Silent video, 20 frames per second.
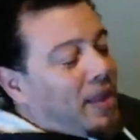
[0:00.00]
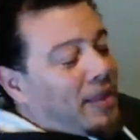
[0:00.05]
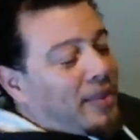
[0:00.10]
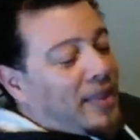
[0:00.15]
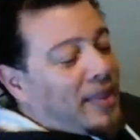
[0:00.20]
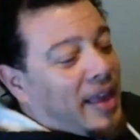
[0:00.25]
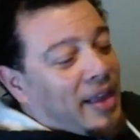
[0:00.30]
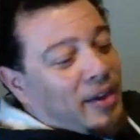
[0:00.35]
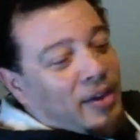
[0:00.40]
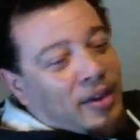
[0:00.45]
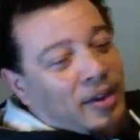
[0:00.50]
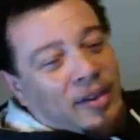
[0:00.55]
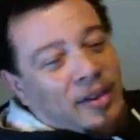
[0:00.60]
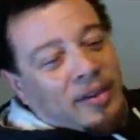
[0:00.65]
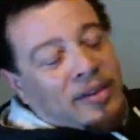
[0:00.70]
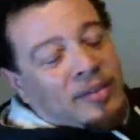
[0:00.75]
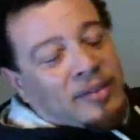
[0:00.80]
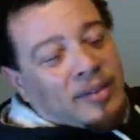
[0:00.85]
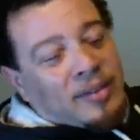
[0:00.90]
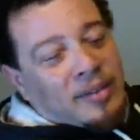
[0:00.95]
that
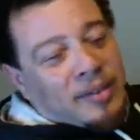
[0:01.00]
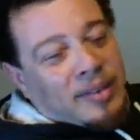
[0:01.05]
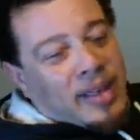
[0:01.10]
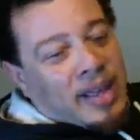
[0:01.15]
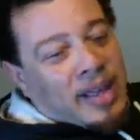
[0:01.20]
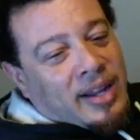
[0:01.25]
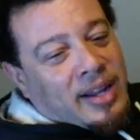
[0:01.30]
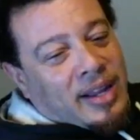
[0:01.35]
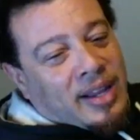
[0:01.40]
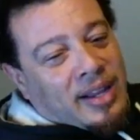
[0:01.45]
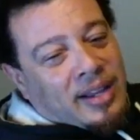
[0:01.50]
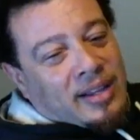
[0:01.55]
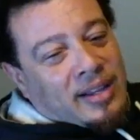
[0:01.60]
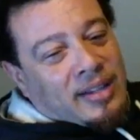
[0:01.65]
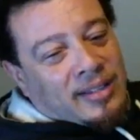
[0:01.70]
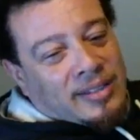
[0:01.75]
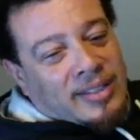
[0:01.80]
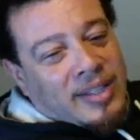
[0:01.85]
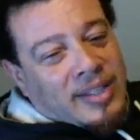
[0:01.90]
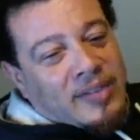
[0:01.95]

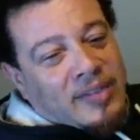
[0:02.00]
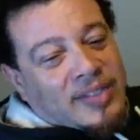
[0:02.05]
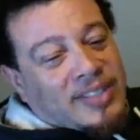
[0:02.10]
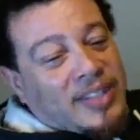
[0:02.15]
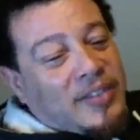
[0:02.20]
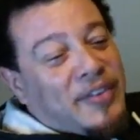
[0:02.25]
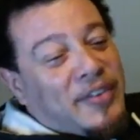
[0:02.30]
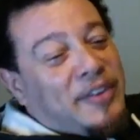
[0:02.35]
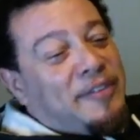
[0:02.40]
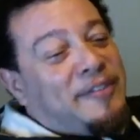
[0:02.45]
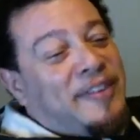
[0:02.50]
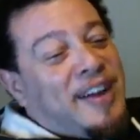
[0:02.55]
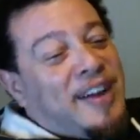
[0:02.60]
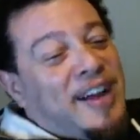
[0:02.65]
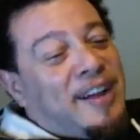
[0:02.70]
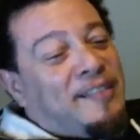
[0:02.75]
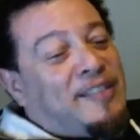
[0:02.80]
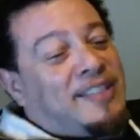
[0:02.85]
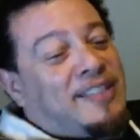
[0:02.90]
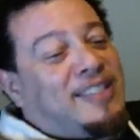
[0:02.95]

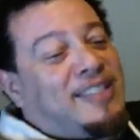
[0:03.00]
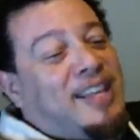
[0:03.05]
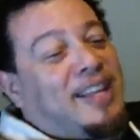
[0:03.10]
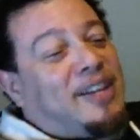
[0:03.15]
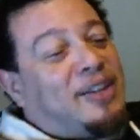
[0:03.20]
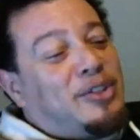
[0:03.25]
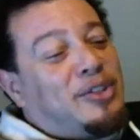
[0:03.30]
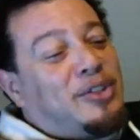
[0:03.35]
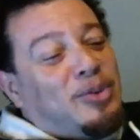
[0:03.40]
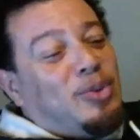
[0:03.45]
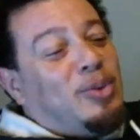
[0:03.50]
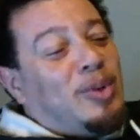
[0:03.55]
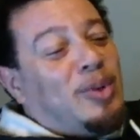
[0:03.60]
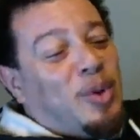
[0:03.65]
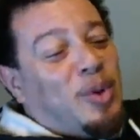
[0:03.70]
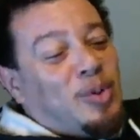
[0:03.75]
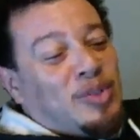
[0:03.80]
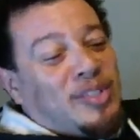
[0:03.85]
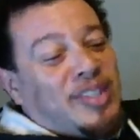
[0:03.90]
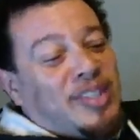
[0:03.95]
775 is not a true
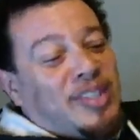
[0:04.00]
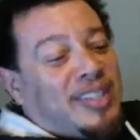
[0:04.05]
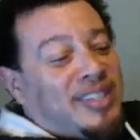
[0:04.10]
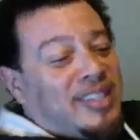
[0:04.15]
low C.